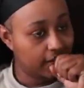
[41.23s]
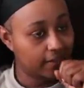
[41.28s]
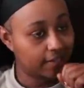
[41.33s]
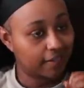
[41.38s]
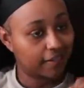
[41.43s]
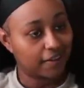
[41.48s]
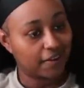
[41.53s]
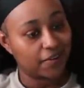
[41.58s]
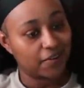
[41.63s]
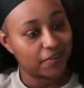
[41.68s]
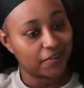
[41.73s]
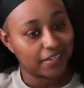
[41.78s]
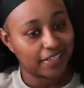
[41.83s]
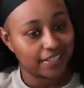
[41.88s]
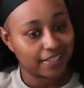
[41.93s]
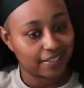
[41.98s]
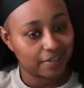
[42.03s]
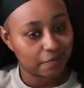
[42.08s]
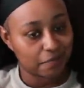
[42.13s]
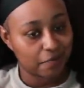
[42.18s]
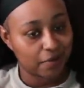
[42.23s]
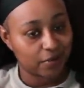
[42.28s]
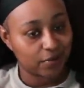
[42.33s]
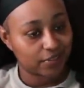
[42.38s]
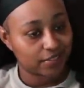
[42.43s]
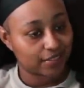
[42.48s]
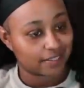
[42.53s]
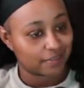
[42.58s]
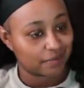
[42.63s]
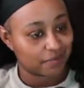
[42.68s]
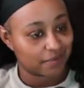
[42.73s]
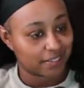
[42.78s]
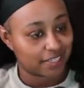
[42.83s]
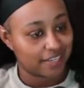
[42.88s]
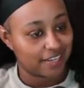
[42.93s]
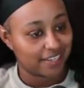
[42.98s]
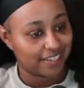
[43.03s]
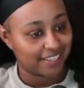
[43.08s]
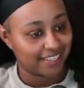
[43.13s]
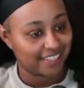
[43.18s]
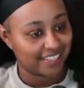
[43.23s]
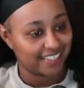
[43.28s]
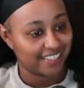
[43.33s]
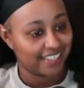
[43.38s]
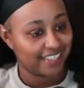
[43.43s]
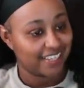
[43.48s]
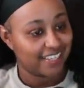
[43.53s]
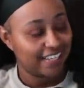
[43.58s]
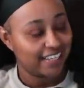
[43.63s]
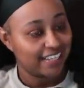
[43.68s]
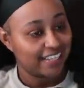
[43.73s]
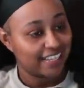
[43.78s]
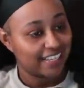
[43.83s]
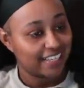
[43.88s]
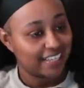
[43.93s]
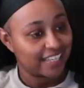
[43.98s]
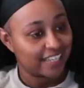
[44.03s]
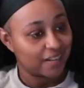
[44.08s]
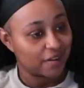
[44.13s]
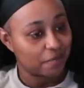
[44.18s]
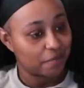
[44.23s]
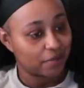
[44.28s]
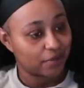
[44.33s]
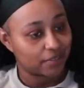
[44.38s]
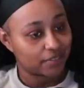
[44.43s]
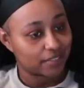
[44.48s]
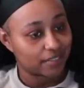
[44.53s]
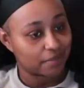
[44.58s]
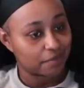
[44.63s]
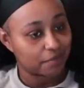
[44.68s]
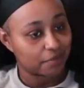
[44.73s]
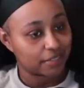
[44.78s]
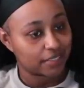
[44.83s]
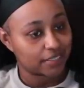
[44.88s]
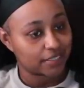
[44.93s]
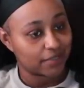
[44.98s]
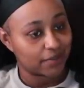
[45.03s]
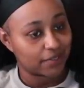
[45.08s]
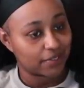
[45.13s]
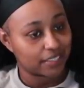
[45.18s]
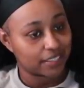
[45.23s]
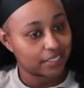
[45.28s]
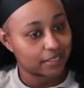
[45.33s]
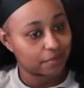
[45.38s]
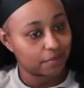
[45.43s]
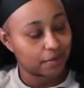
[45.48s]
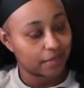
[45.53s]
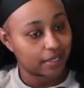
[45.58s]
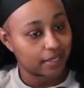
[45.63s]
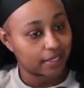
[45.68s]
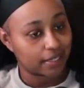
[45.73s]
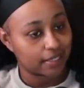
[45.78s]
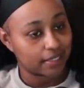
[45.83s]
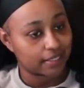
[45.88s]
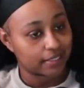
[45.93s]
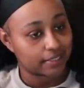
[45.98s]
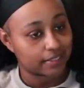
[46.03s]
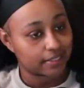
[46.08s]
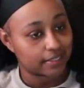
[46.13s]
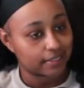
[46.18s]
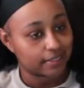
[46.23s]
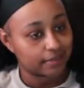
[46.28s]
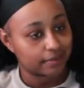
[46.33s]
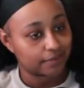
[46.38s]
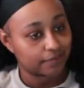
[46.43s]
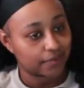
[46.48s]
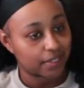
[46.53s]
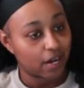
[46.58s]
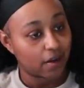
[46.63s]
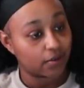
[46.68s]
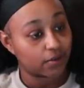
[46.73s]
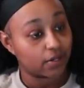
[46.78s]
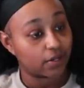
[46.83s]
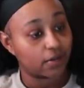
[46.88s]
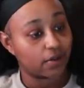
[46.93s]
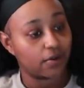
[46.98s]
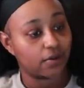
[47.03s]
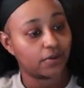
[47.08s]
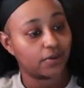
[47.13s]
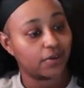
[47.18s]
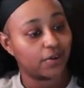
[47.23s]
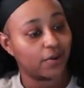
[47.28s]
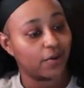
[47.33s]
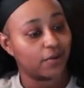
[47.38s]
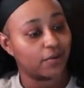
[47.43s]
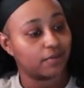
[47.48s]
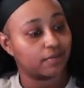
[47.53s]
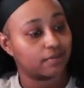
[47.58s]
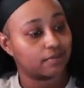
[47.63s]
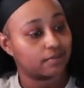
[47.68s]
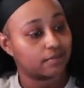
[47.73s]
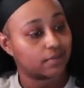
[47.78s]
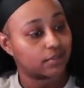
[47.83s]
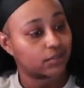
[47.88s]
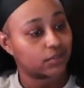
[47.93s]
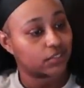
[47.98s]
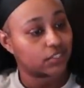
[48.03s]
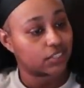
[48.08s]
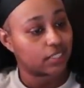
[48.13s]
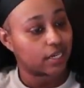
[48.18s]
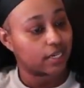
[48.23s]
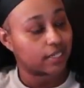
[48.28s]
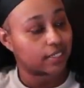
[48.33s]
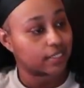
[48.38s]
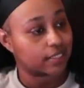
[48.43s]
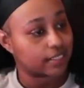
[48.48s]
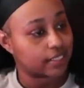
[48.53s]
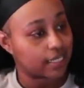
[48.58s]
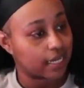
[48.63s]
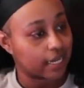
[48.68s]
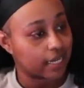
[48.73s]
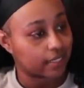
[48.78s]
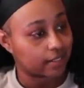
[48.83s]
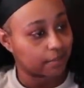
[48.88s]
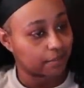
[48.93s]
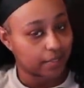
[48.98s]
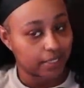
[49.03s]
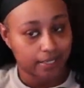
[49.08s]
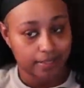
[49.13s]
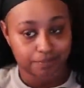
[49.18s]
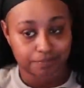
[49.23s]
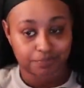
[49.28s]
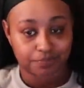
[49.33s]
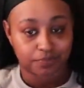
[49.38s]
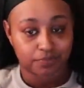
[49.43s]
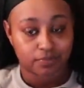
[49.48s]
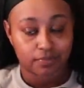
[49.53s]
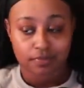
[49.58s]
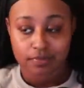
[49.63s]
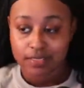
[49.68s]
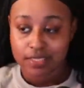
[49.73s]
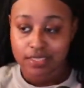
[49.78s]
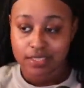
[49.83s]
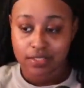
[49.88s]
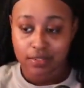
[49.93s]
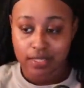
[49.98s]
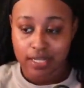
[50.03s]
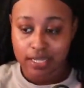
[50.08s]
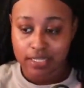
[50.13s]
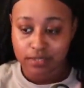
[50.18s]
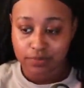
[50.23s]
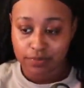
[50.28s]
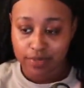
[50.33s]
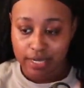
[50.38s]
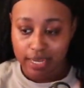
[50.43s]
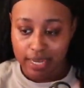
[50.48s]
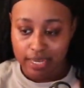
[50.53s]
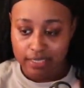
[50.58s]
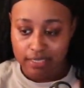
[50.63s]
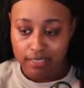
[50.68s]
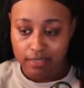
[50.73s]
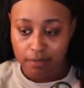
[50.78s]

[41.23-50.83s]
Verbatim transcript: Oh, he done posted him. He done posted the picture on his page. Oh, no, no, no. Chrisean untagged a minute. So let's react to the